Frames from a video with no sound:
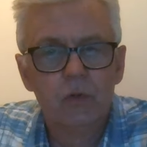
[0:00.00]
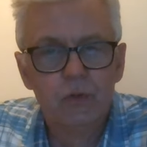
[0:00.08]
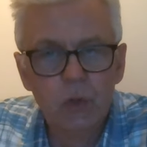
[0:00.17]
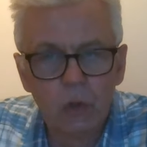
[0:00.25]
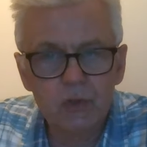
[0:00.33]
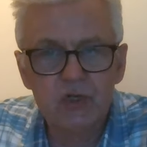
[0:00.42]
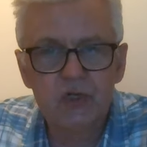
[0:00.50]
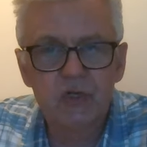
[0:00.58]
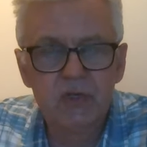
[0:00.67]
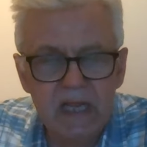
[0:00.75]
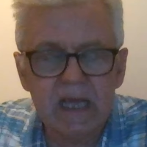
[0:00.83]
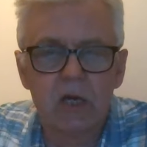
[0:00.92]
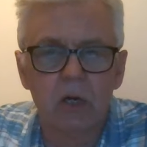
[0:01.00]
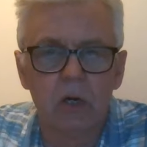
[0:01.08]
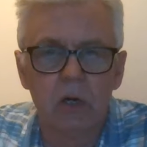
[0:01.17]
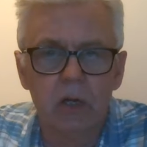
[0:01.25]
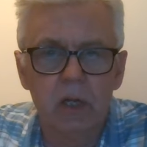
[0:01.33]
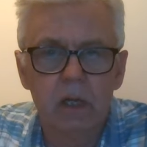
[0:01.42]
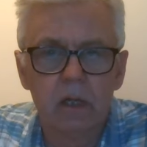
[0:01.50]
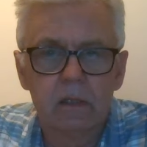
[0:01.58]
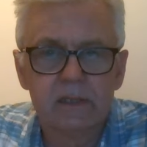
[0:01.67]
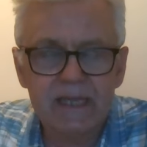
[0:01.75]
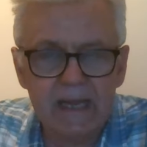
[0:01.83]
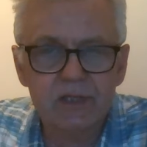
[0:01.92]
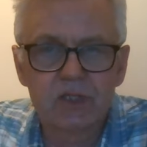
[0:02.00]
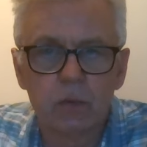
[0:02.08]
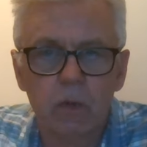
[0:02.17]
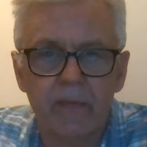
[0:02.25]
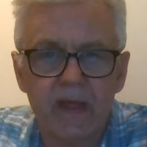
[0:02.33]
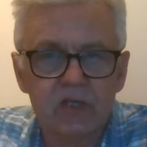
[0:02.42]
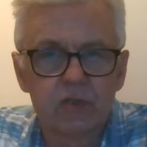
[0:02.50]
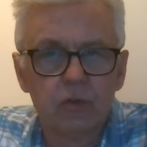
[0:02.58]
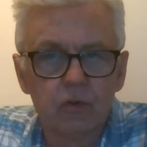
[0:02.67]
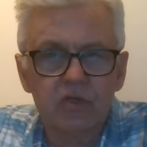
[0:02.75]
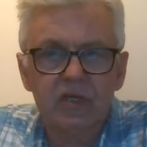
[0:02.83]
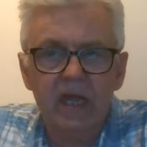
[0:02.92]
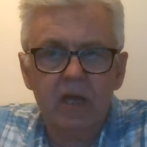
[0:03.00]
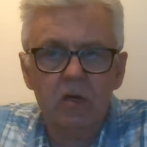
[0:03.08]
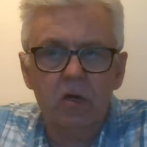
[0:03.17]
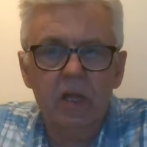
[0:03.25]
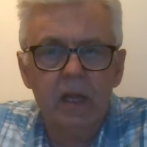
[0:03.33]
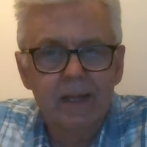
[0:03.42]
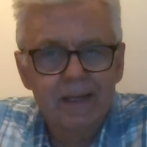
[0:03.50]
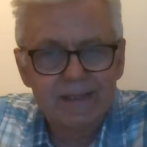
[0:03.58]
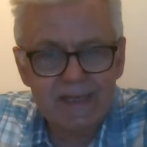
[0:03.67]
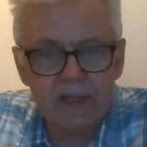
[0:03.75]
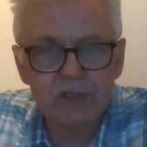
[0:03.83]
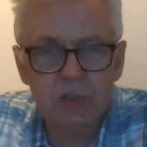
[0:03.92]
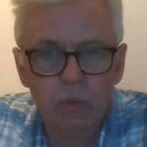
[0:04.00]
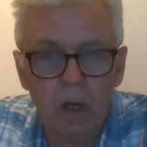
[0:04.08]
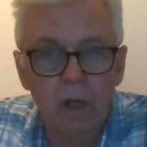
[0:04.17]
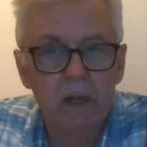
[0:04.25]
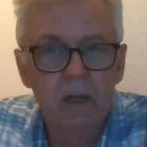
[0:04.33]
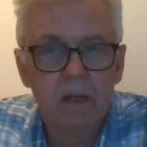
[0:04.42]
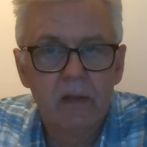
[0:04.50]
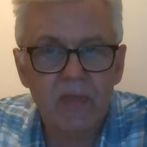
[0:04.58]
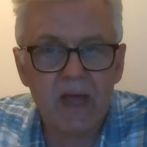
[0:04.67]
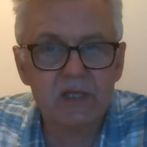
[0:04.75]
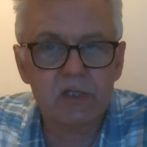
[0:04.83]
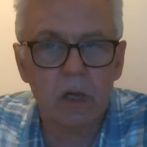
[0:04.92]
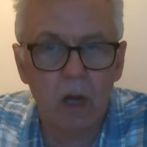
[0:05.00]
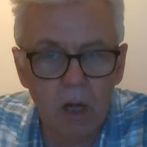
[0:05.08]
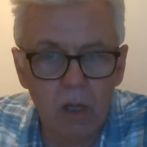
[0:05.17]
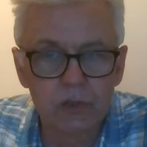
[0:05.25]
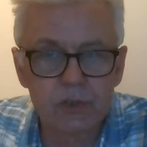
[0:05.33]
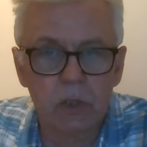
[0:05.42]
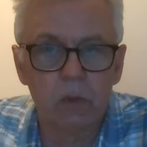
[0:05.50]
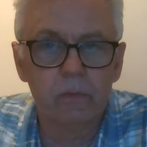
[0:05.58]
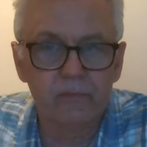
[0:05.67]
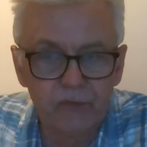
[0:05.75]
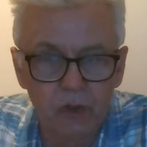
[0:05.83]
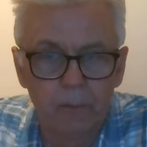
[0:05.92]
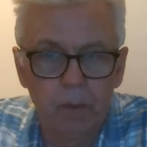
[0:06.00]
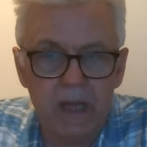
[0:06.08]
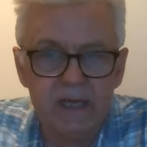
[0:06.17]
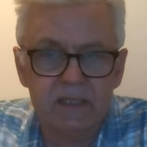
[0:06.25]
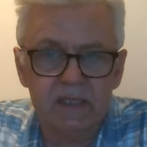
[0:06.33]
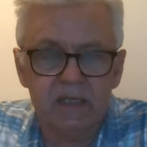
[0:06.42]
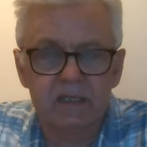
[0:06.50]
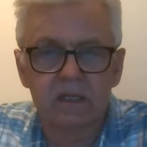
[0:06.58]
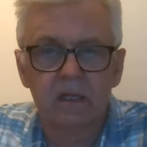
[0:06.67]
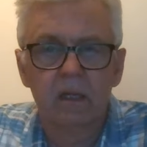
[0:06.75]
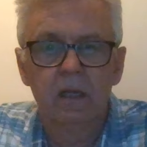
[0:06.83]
Dutch Decoy. 10-1, that's Dutch Decoy, 10-1. That's also four places.